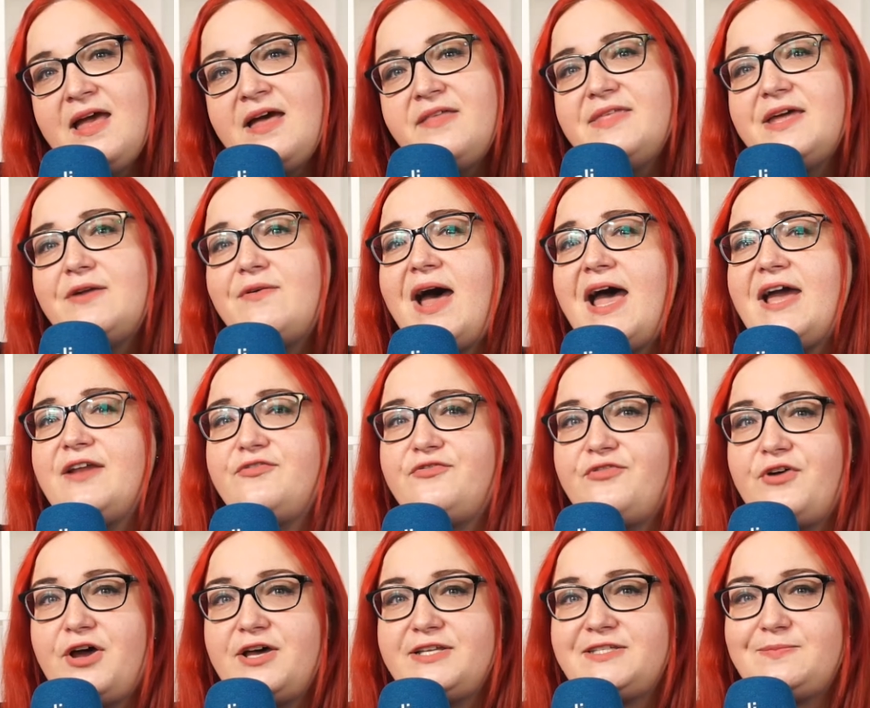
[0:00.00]
There are in
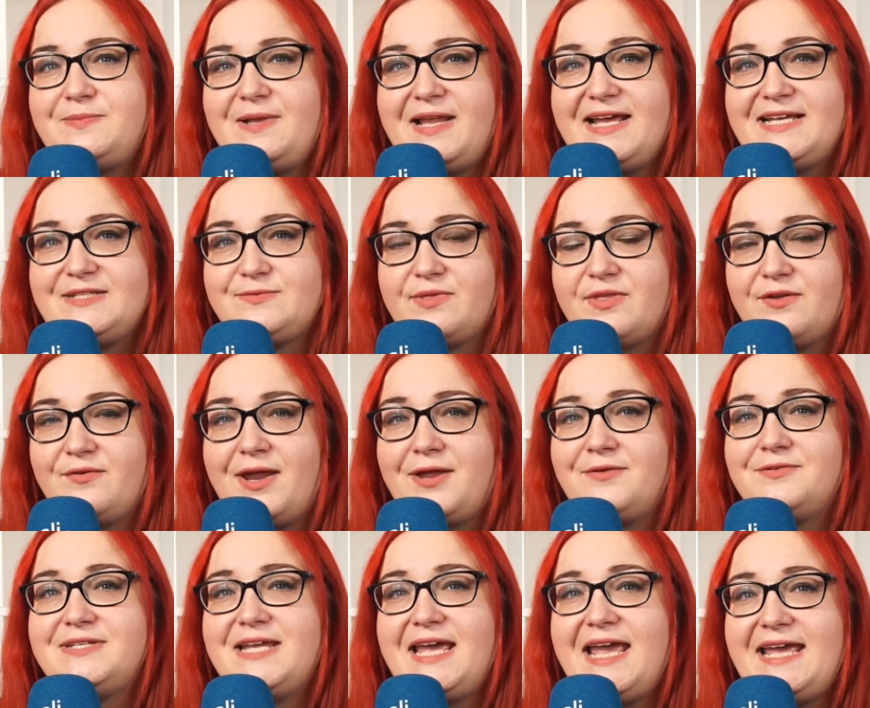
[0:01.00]
first place with
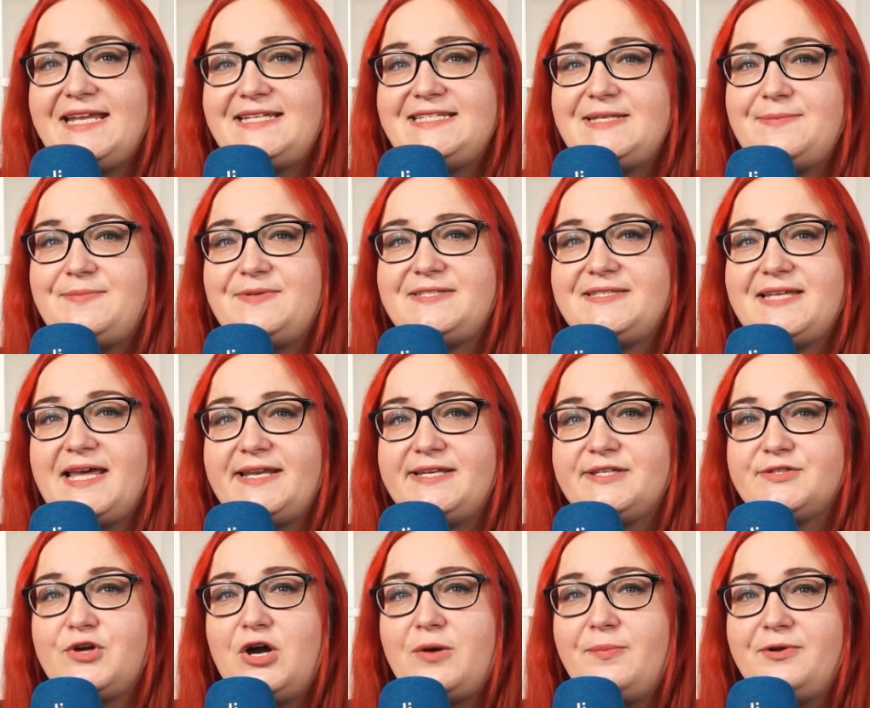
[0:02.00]
around
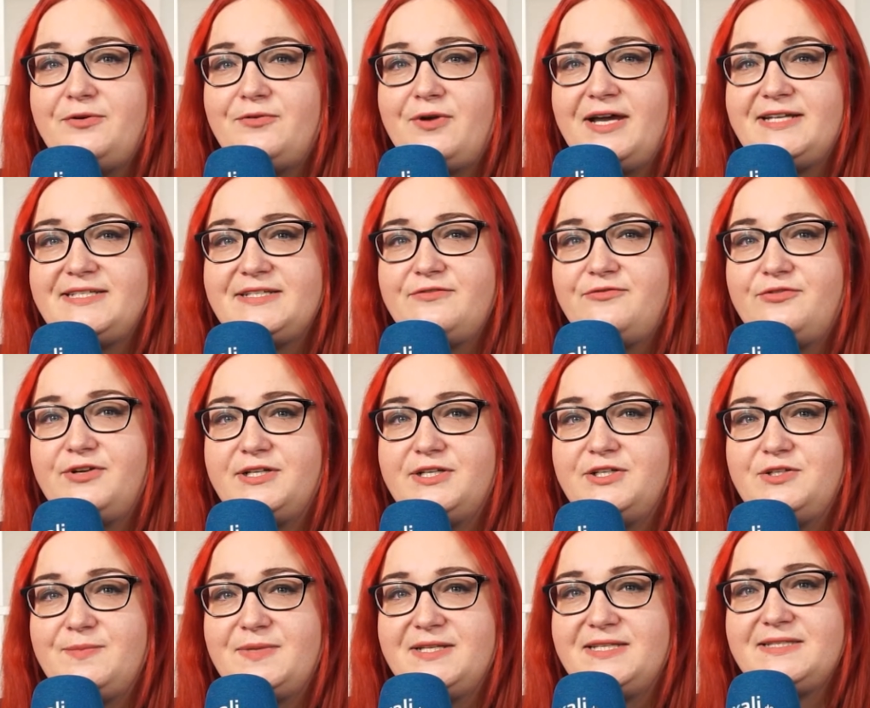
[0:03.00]
80% copyright
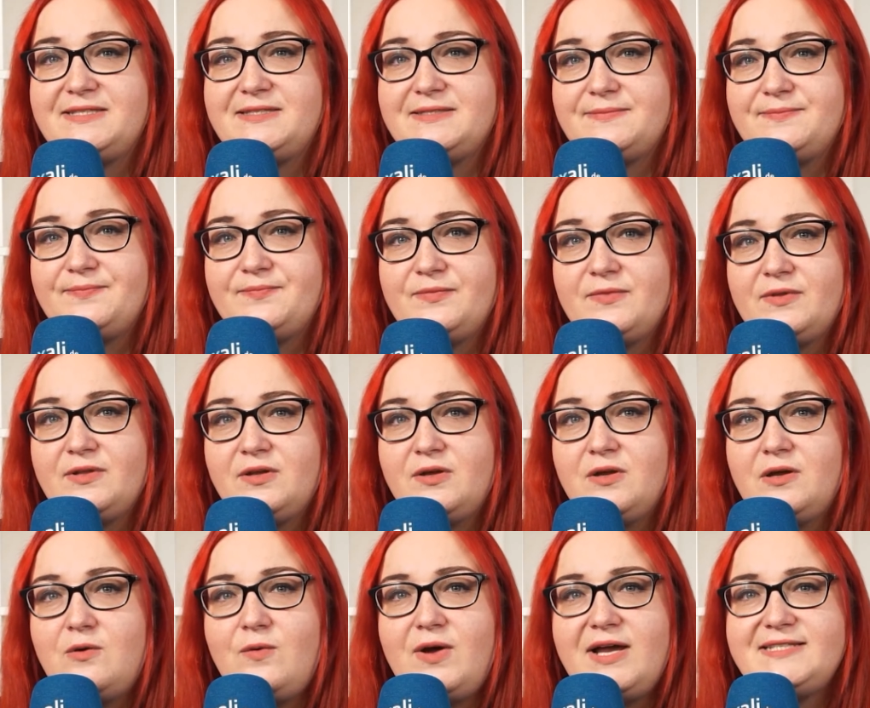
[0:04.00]
infringements.
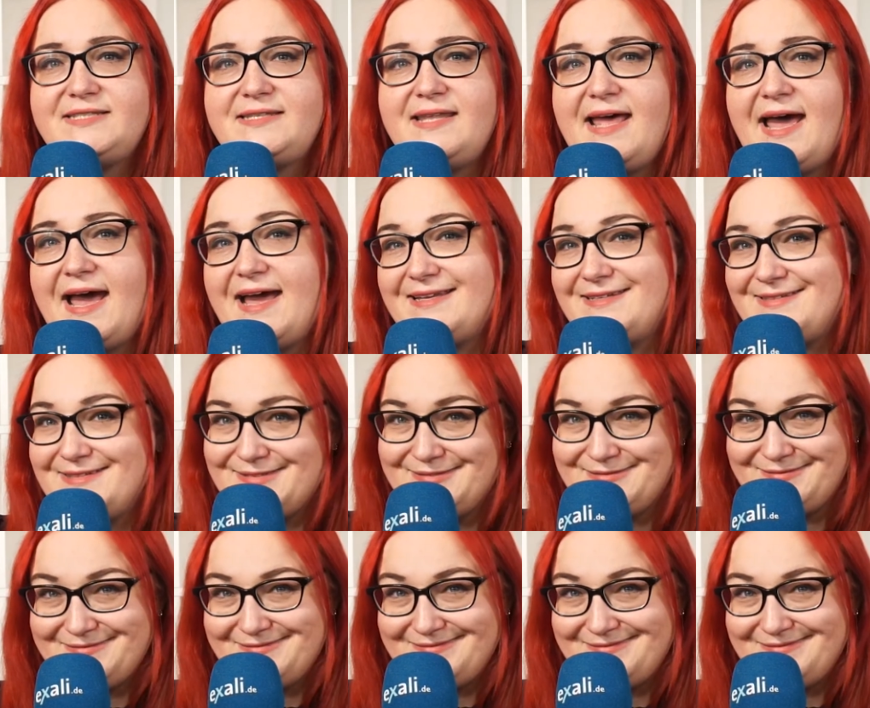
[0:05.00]
Why is that?